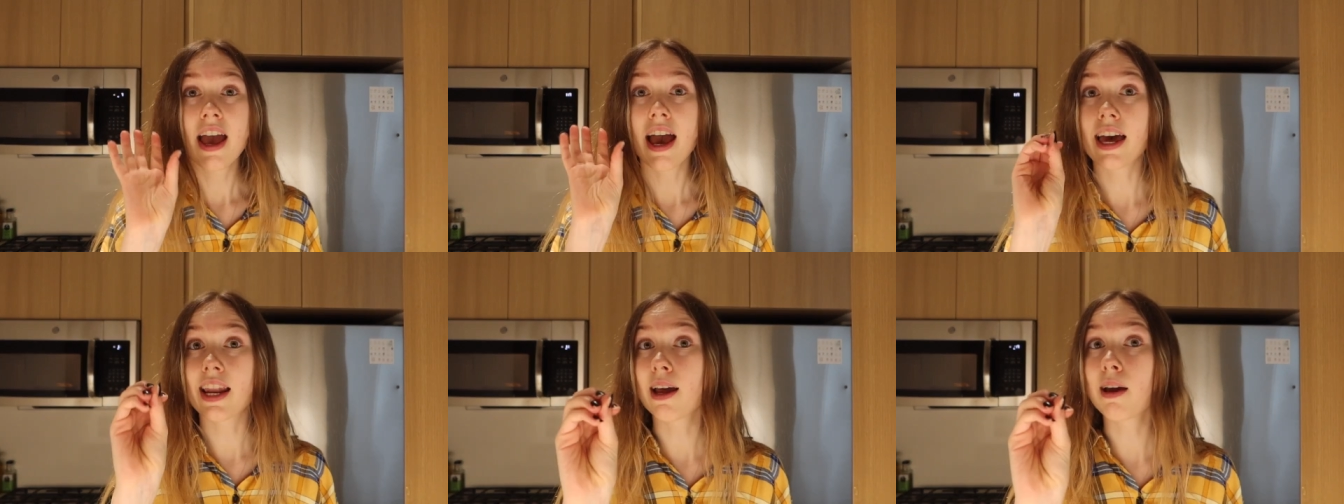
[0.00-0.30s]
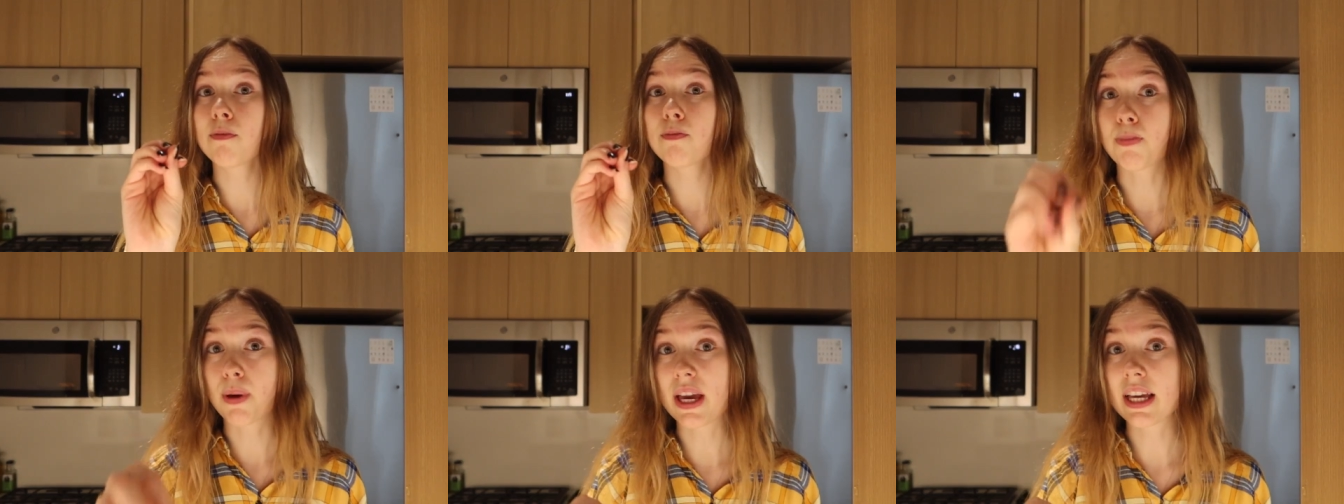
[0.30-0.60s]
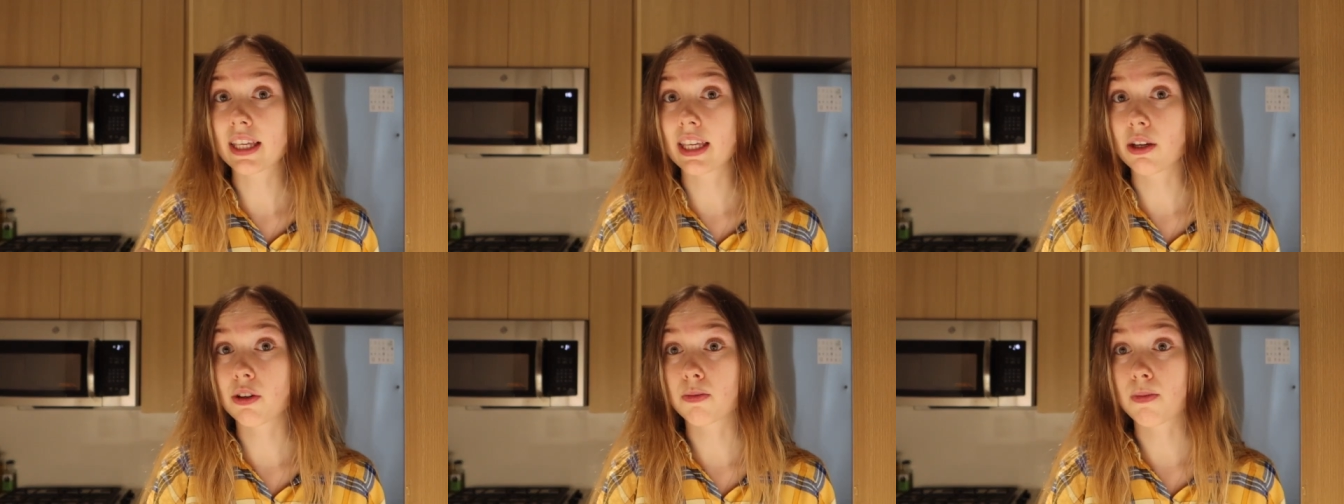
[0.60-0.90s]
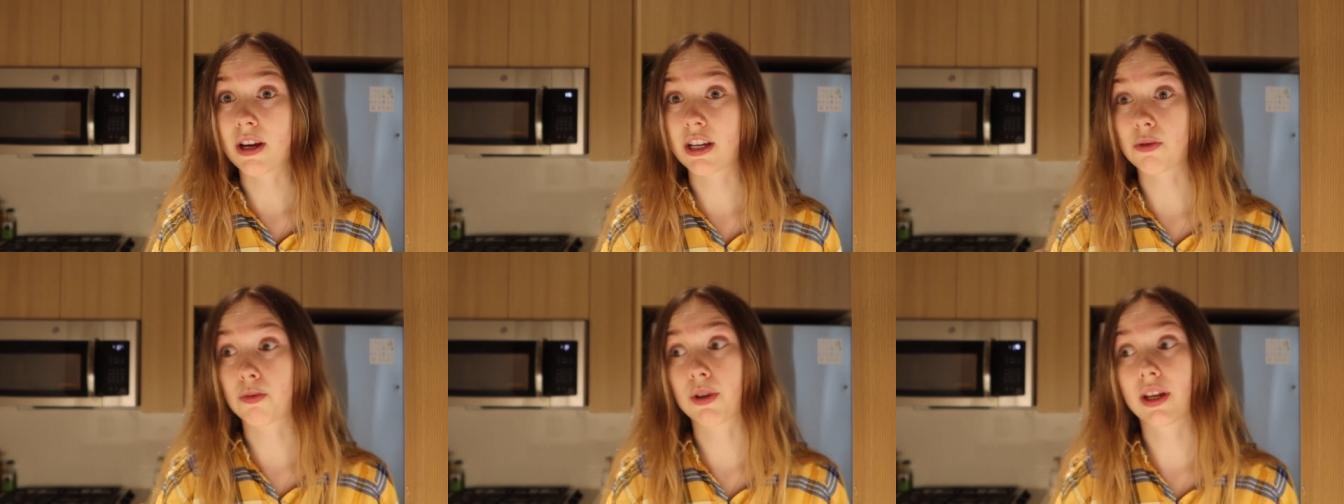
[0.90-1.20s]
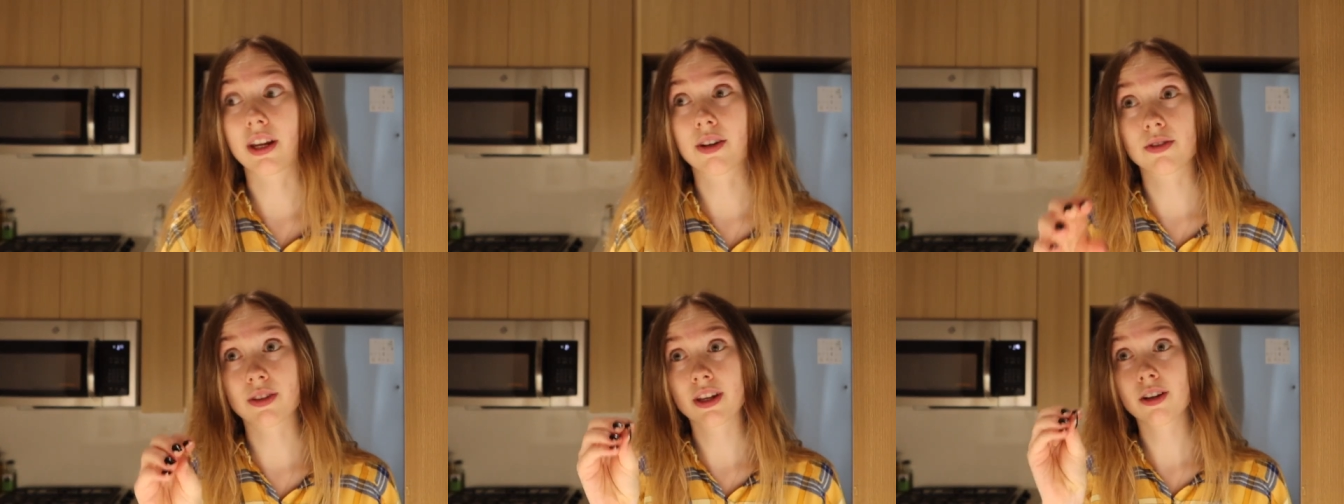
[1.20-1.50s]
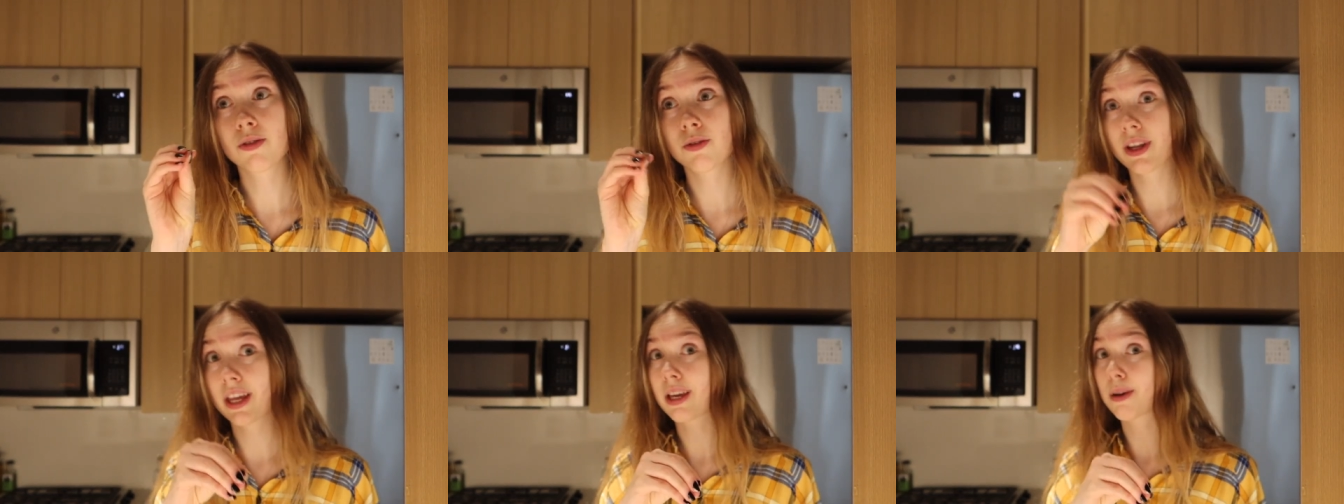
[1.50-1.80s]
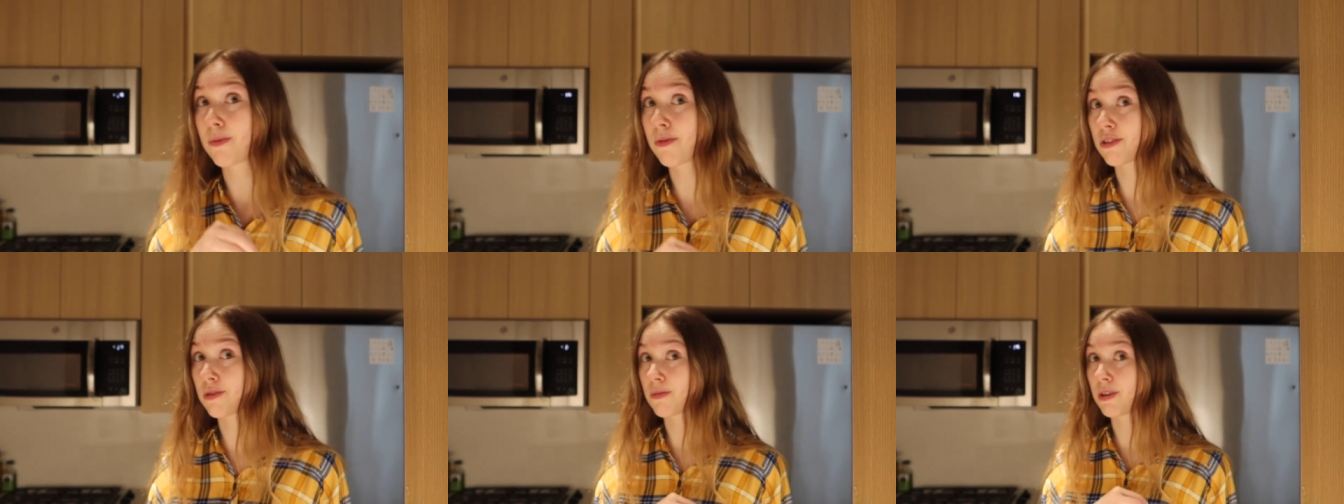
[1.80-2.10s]
And I'm picky with mashed potatoes. I don't
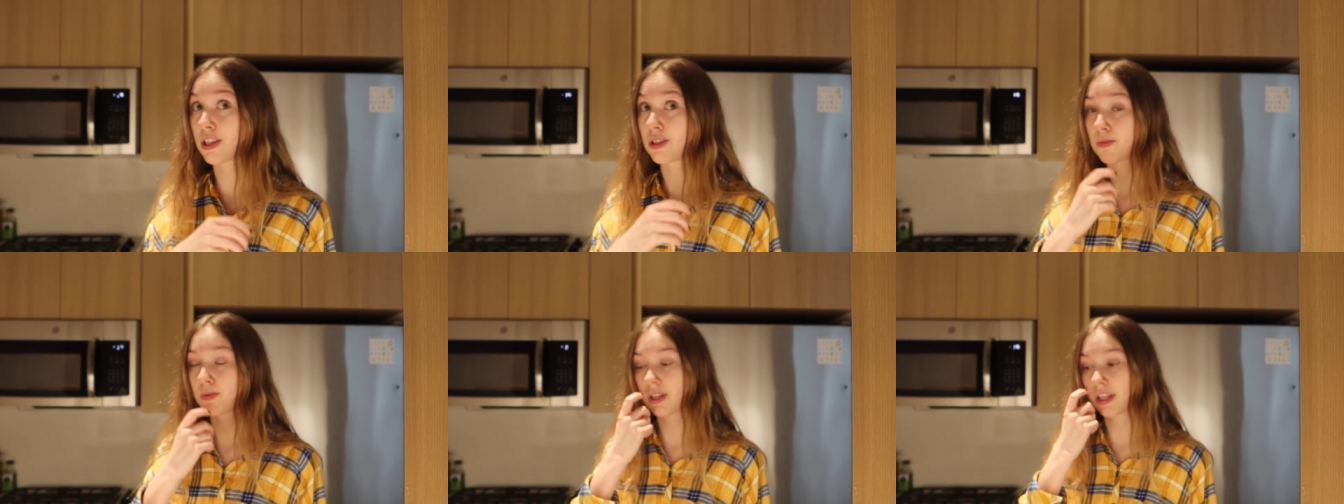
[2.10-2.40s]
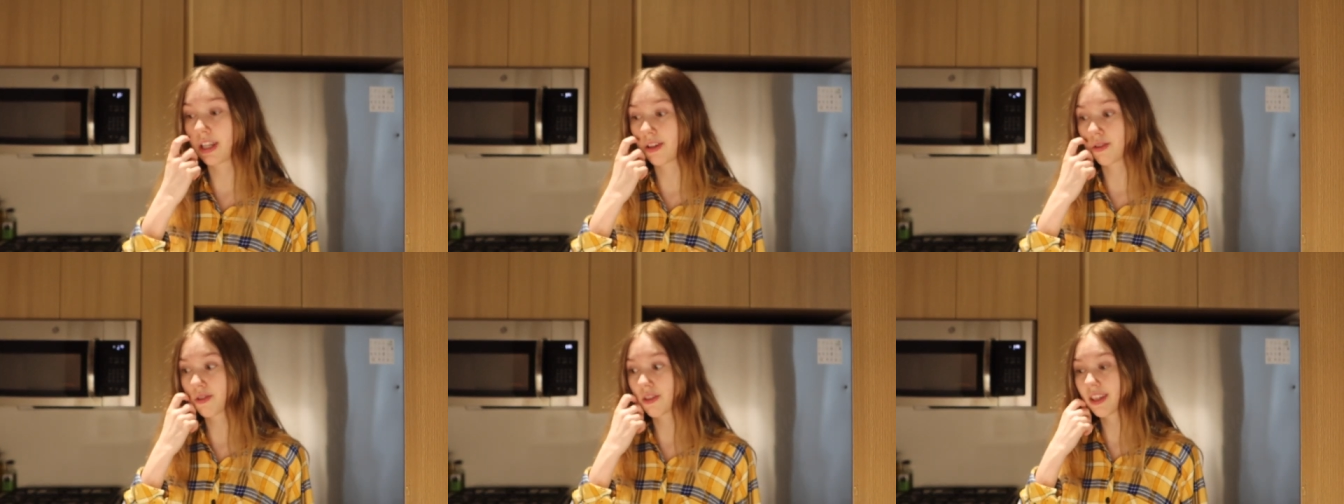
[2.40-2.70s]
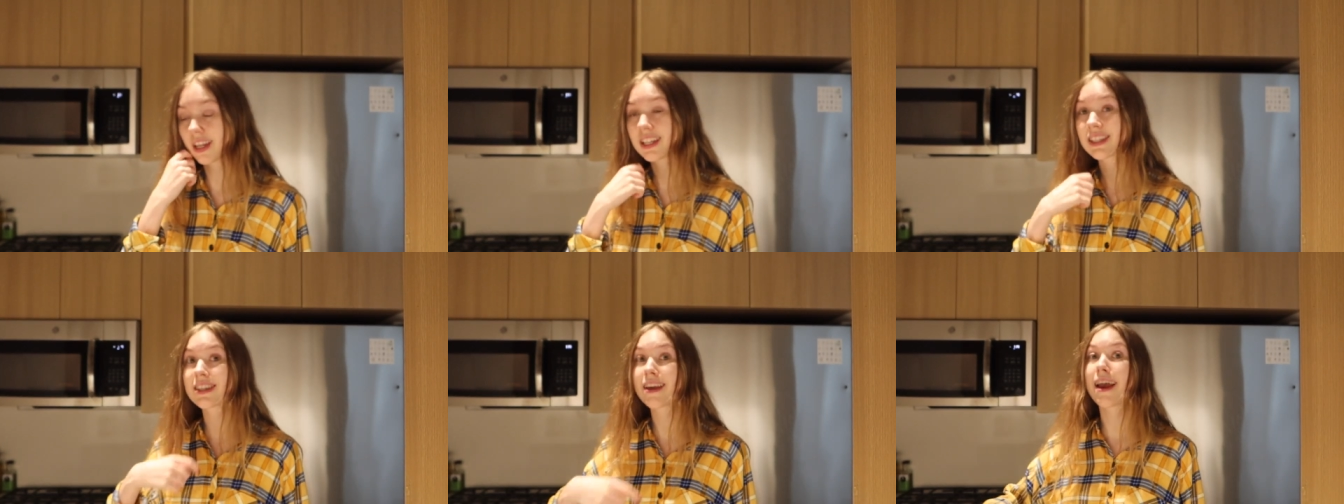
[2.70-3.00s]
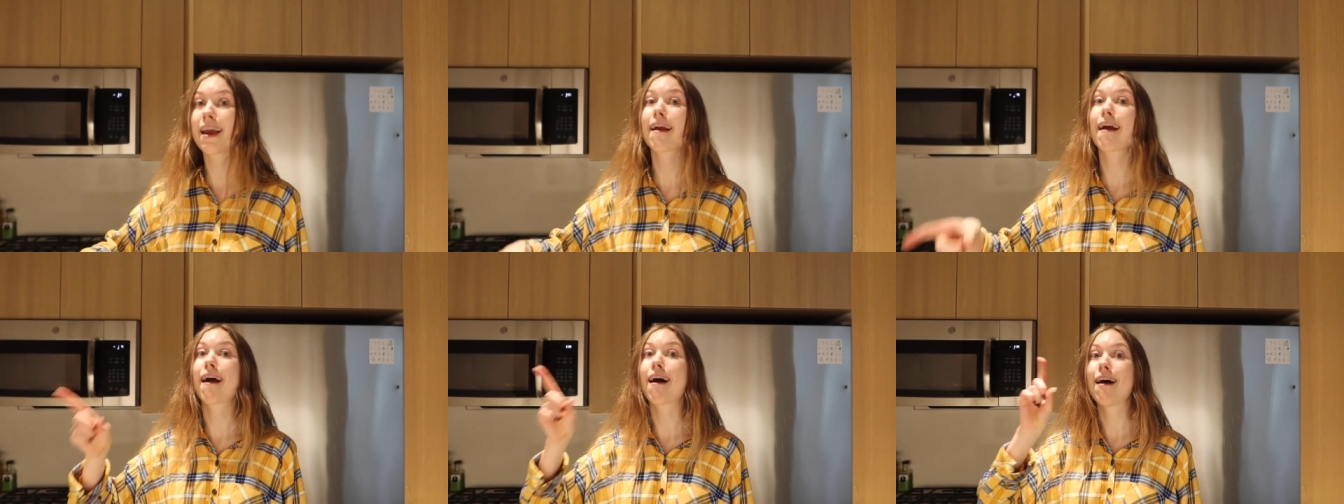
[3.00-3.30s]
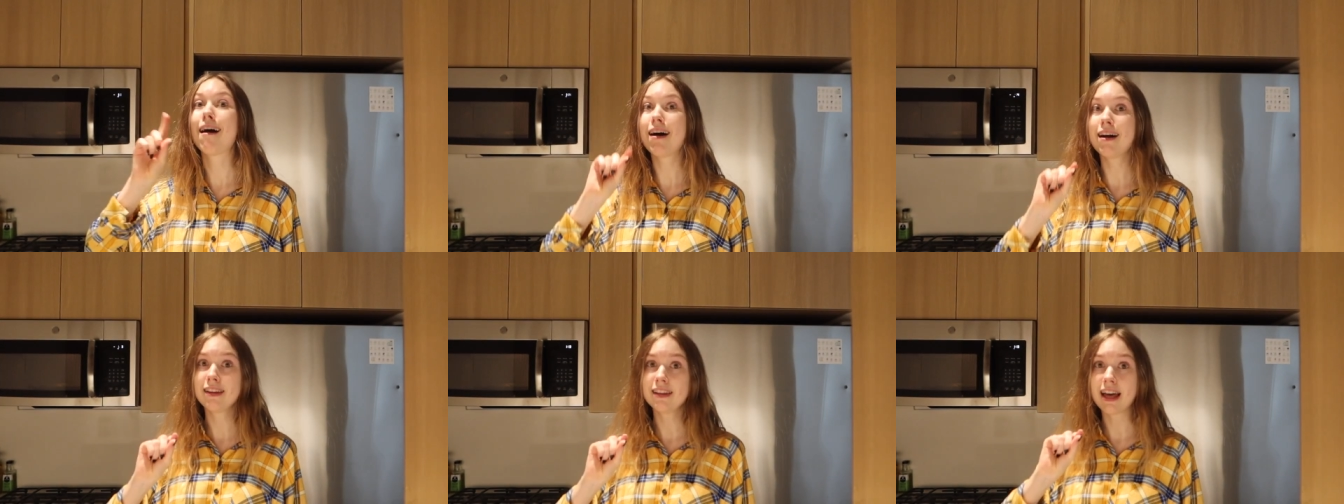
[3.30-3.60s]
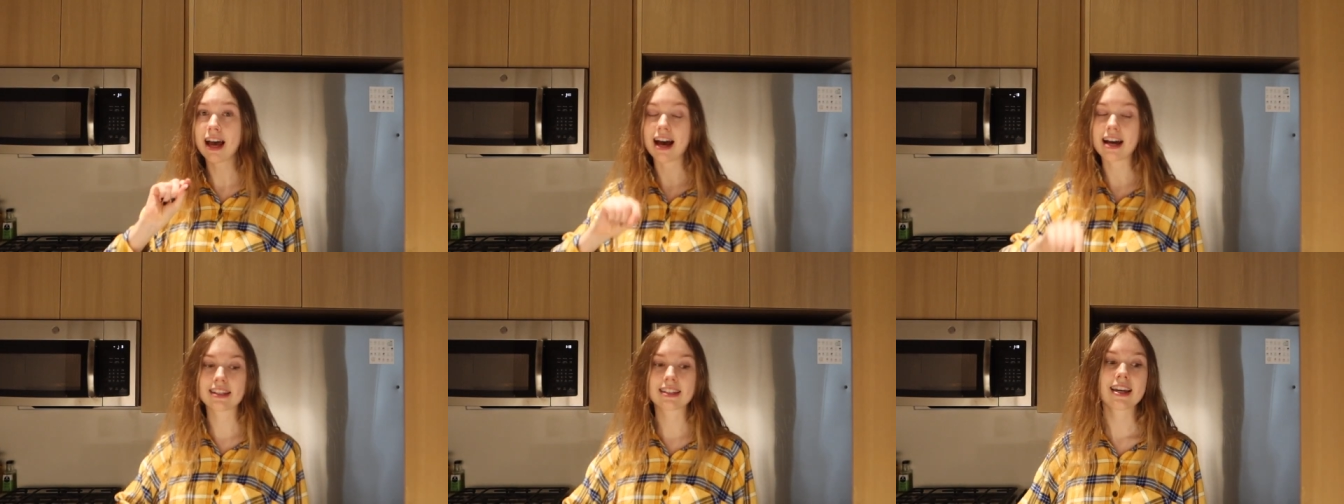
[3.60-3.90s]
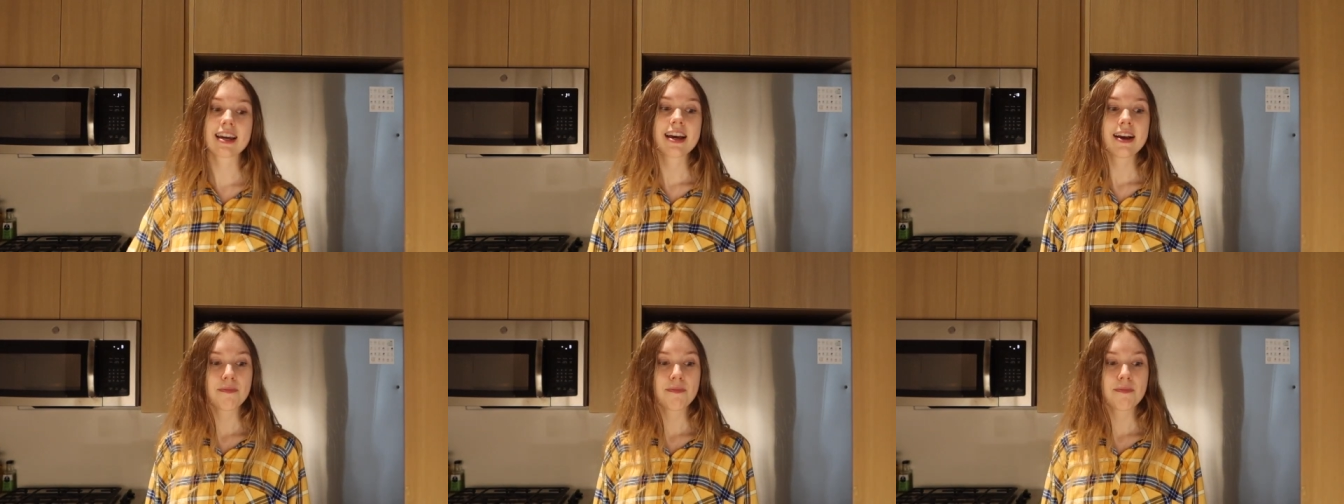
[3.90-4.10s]
like most mashed potatoes, so that's saying a lot.